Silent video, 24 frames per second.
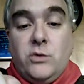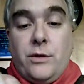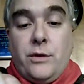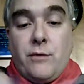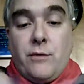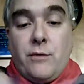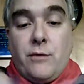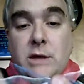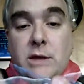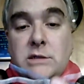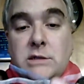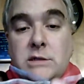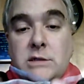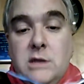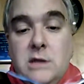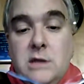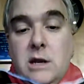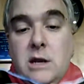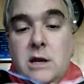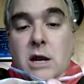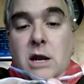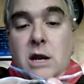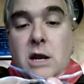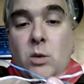threads
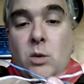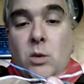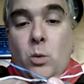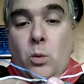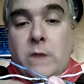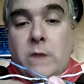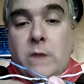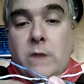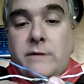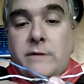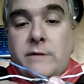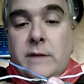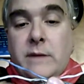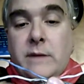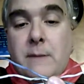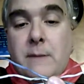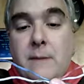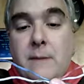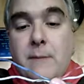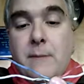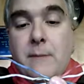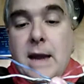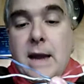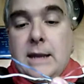and weaving
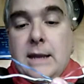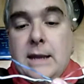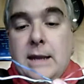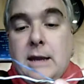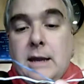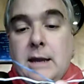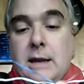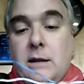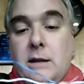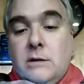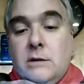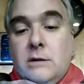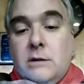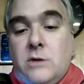back in.